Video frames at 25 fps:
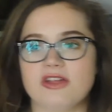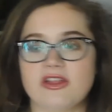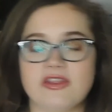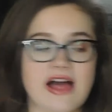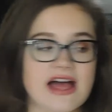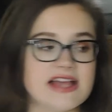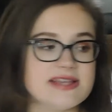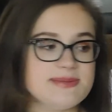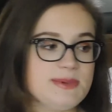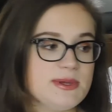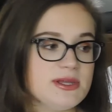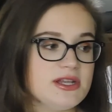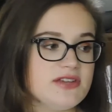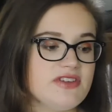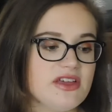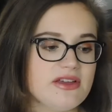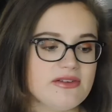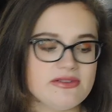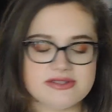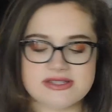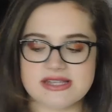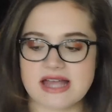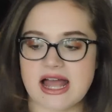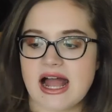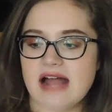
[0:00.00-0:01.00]
the last beauty
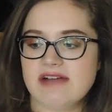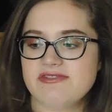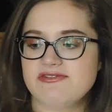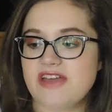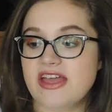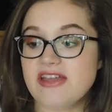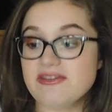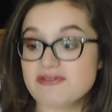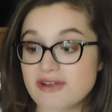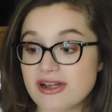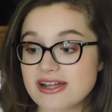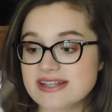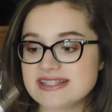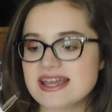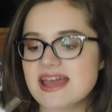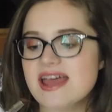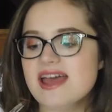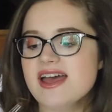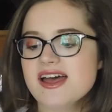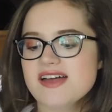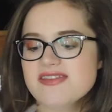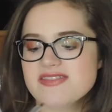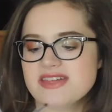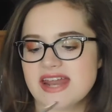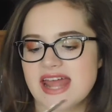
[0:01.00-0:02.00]
favorite
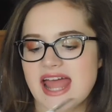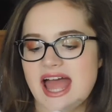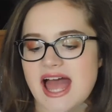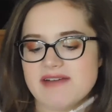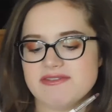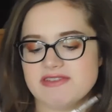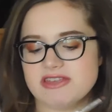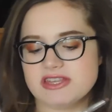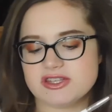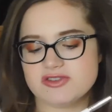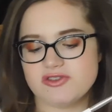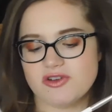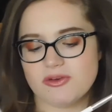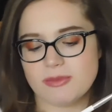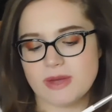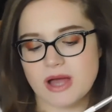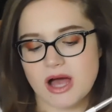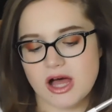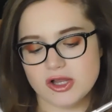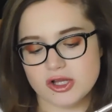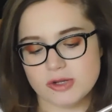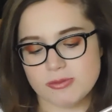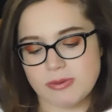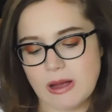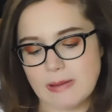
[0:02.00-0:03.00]
that I have is from
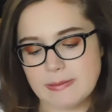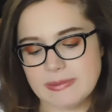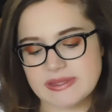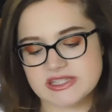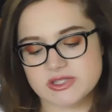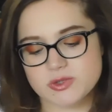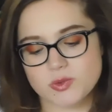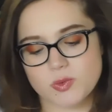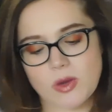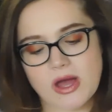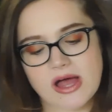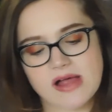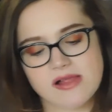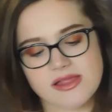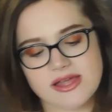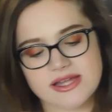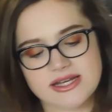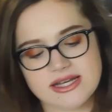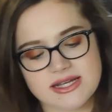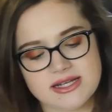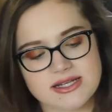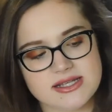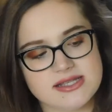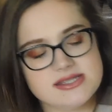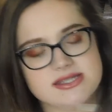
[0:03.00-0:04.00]
ColourPop as well, and
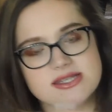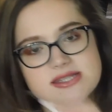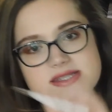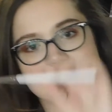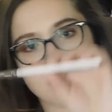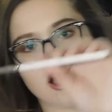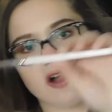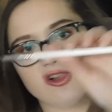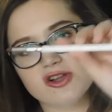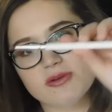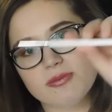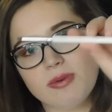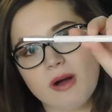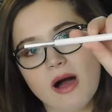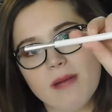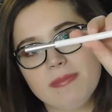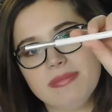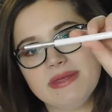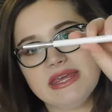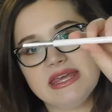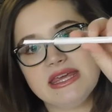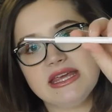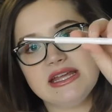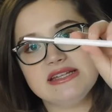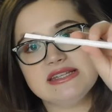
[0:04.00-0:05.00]
it is this
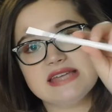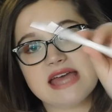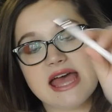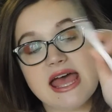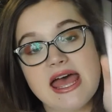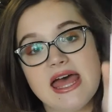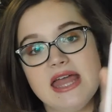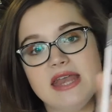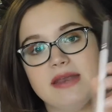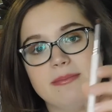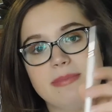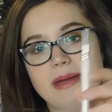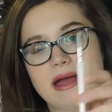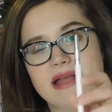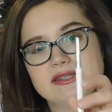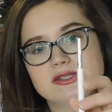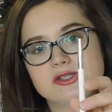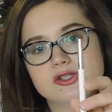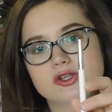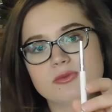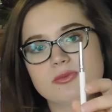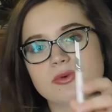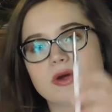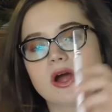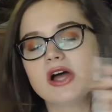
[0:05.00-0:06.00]
ColourPop E10
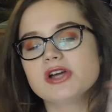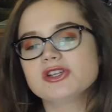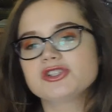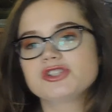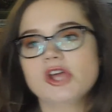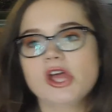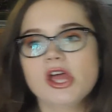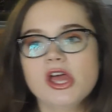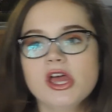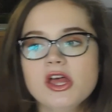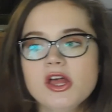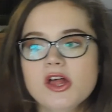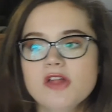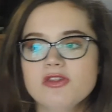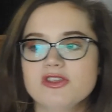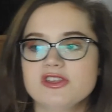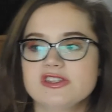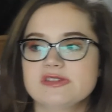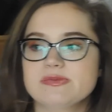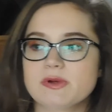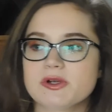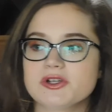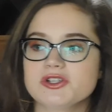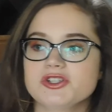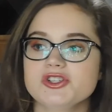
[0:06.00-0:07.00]
pencil brush.
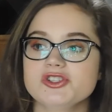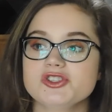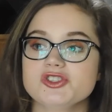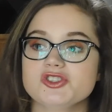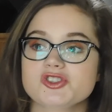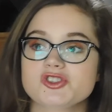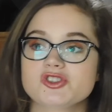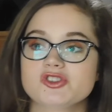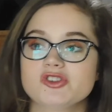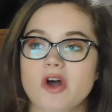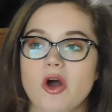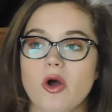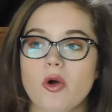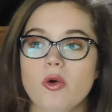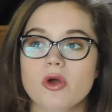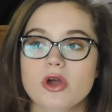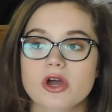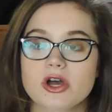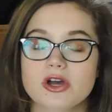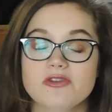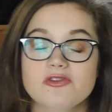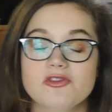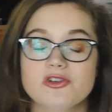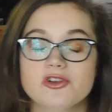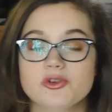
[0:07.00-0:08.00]
This brush is so
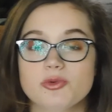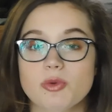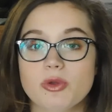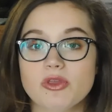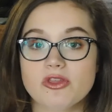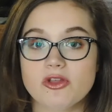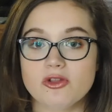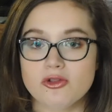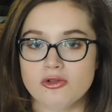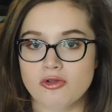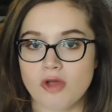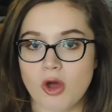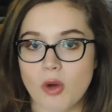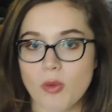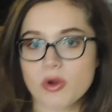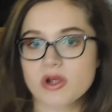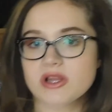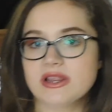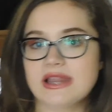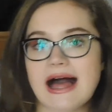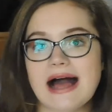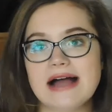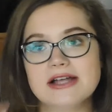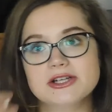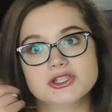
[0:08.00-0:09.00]
good for doing the lower
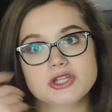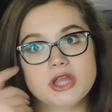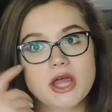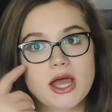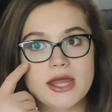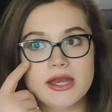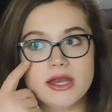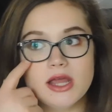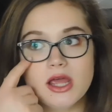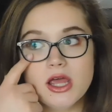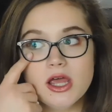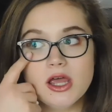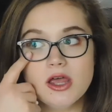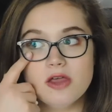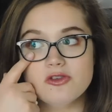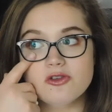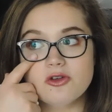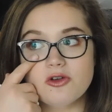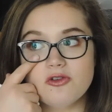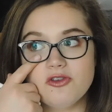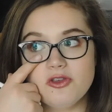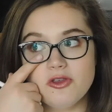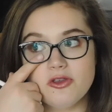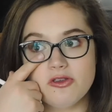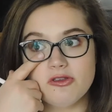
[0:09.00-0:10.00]
lash line. So
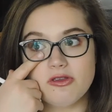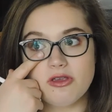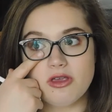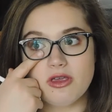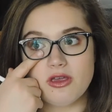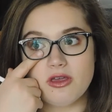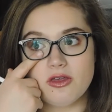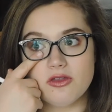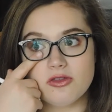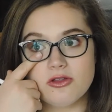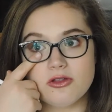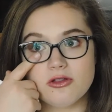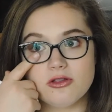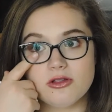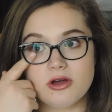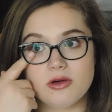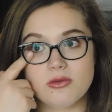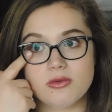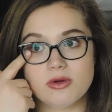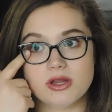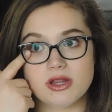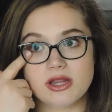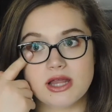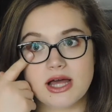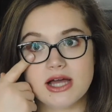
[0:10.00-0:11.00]
if you see the
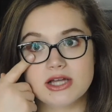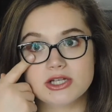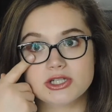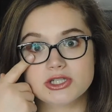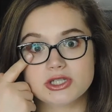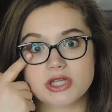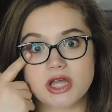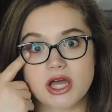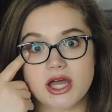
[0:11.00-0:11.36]
lower lash